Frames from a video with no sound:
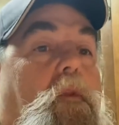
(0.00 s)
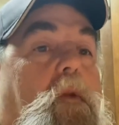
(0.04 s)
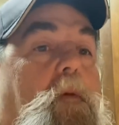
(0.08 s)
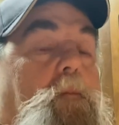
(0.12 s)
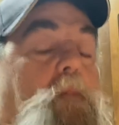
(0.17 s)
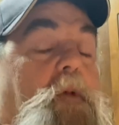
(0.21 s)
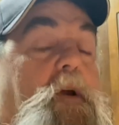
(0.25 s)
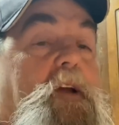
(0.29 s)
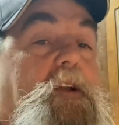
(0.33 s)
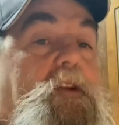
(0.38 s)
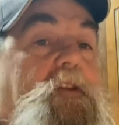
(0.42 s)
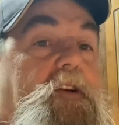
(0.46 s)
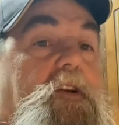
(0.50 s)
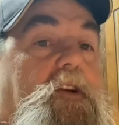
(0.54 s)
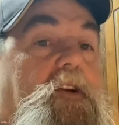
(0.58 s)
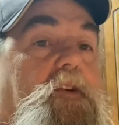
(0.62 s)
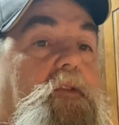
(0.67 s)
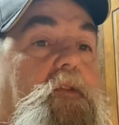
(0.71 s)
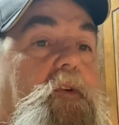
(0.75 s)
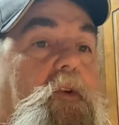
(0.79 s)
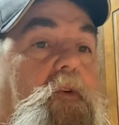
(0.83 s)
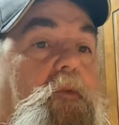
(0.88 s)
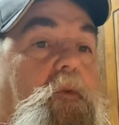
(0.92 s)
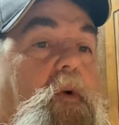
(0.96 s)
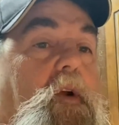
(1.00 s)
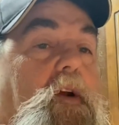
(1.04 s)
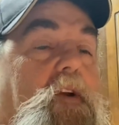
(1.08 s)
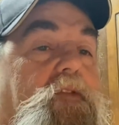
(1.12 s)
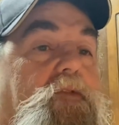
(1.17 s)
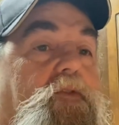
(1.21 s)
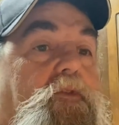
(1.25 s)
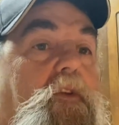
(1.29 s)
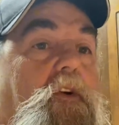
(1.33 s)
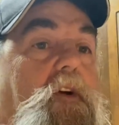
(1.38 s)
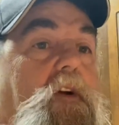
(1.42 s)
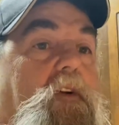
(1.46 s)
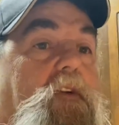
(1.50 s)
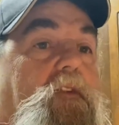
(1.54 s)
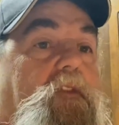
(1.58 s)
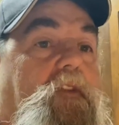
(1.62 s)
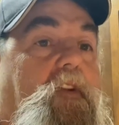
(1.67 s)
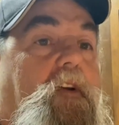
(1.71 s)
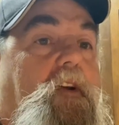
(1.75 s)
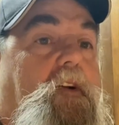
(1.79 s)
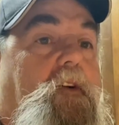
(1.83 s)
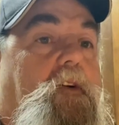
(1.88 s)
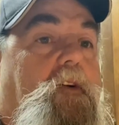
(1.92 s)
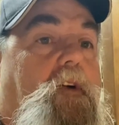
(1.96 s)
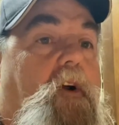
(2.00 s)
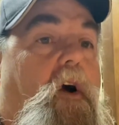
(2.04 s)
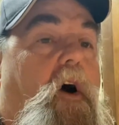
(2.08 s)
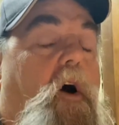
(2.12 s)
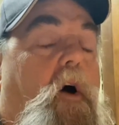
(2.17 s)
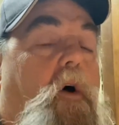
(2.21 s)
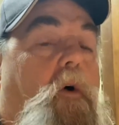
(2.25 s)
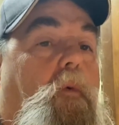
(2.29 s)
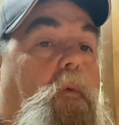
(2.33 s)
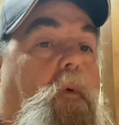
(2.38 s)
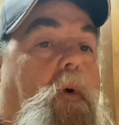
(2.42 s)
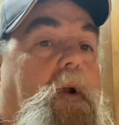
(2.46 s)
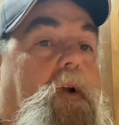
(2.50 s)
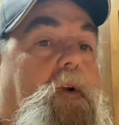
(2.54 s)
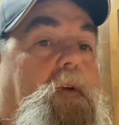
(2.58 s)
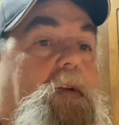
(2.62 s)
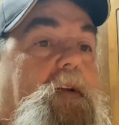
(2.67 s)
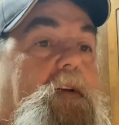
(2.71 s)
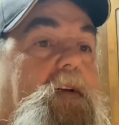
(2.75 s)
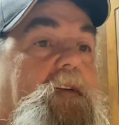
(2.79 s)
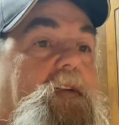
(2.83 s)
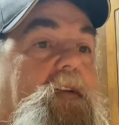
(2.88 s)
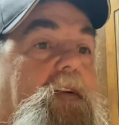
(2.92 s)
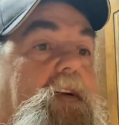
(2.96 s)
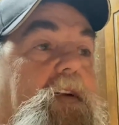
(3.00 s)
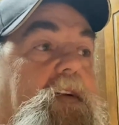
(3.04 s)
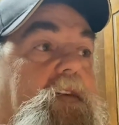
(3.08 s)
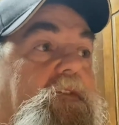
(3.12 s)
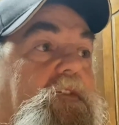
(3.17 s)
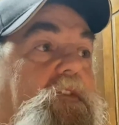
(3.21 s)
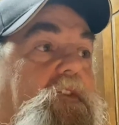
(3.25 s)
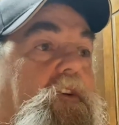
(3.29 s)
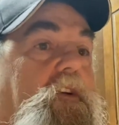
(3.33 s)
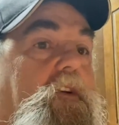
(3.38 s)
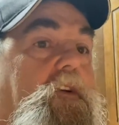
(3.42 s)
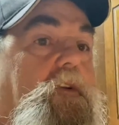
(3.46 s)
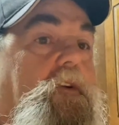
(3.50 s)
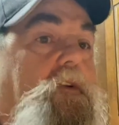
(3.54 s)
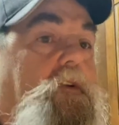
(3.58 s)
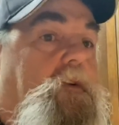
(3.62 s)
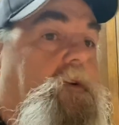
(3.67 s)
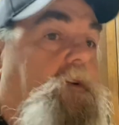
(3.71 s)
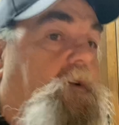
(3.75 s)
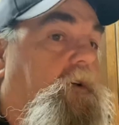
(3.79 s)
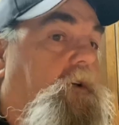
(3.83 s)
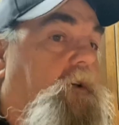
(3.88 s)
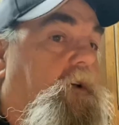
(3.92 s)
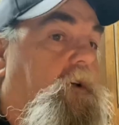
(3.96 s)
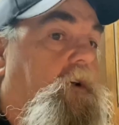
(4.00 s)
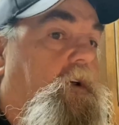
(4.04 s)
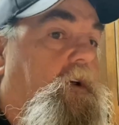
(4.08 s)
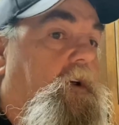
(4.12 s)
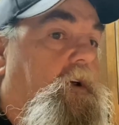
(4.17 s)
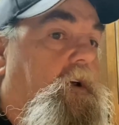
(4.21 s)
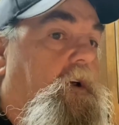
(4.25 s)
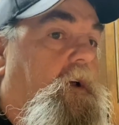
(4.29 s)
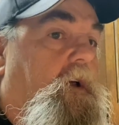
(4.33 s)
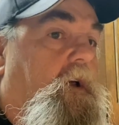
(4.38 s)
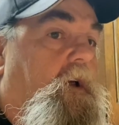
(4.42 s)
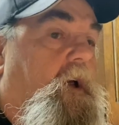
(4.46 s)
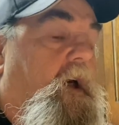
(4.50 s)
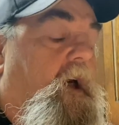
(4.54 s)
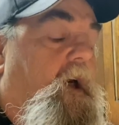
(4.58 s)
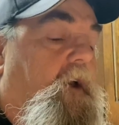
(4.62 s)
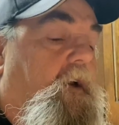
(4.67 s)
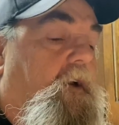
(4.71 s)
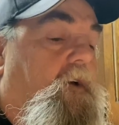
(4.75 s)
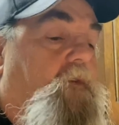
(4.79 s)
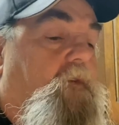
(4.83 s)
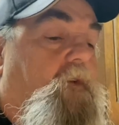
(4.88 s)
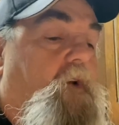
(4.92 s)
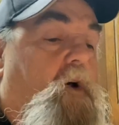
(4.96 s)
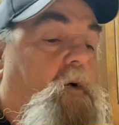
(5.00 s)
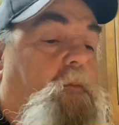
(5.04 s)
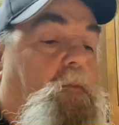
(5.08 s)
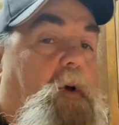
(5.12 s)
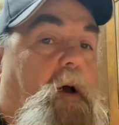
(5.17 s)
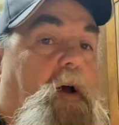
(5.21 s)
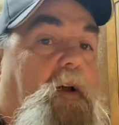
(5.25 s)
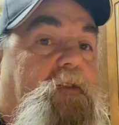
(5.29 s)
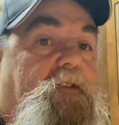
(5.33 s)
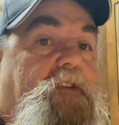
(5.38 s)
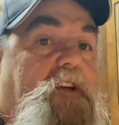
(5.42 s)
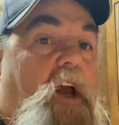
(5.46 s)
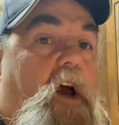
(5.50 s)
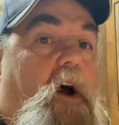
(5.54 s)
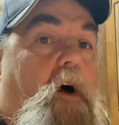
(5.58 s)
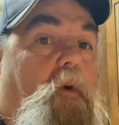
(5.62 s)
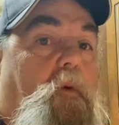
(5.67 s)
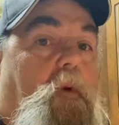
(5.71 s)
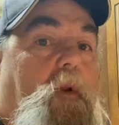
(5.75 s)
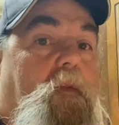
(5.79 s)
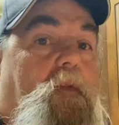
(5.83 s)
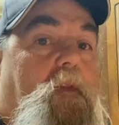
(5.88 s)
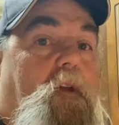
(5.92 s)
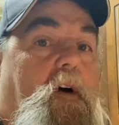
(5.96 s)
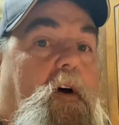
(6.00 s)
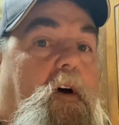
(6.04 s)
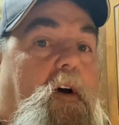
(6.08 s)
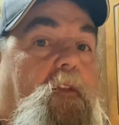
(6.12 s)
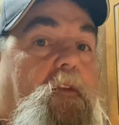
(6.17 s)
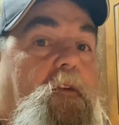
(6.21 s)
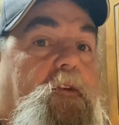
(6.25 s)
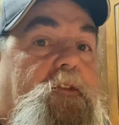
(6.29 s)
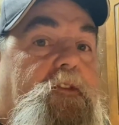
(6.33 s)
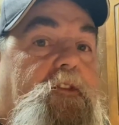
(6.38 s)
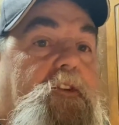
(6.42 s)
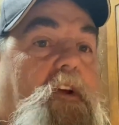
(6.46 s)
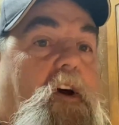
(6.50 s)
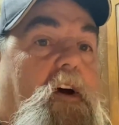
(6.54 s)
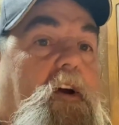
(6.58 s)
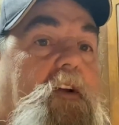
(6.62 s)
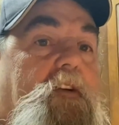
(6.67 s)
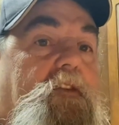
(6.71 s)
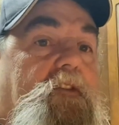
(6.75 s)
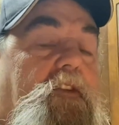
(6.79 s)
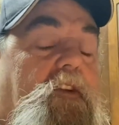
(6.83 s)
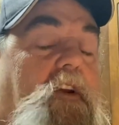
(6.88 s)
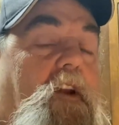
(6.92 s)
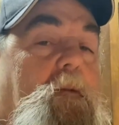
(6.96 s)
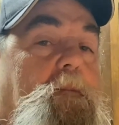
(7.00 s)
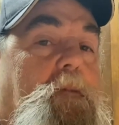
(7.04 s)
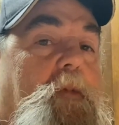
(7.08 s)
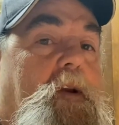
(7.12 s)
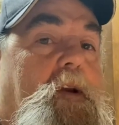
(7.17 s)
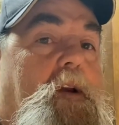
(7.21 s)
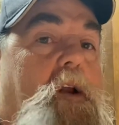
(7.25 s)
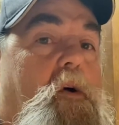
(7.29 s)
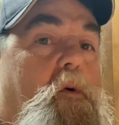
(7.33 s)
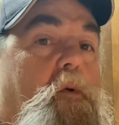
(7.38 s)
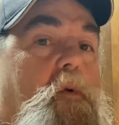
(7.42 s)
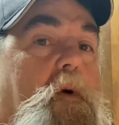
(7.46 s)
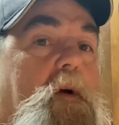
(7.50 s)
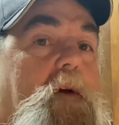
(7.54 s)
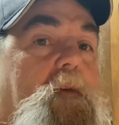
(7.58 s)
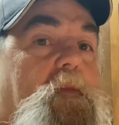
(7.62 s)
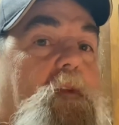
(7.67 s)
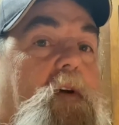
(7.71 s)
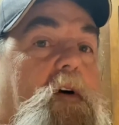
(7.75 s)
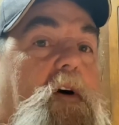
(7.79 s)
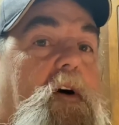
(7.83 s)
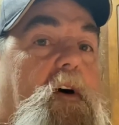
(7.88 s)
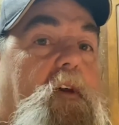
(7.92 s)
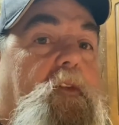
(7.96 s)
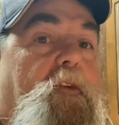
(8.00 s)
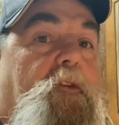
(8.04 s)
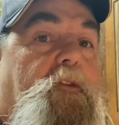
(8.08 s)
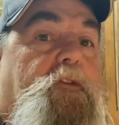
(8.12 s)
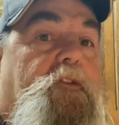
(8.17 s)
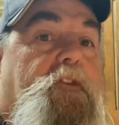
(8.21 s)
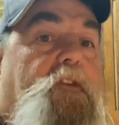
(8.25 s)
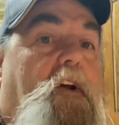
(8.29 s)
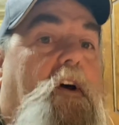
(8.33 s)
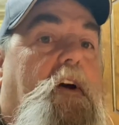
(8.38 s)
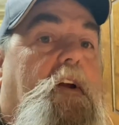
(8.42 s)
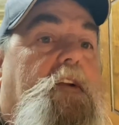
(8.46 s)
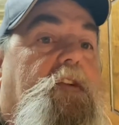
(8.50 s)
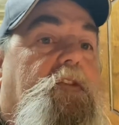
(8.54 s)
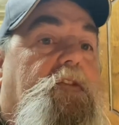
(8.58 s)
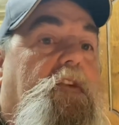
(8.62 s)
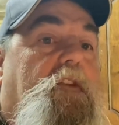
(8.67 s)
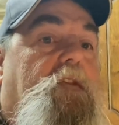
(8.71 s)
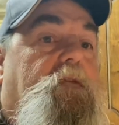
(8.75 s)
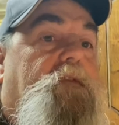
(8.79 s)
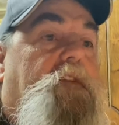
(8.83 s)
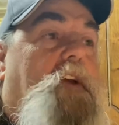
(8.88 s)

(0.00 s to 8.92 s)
the menu in restaurants here all around in Tennessee. I don't know about y'all in the other states. Let me know in the other states if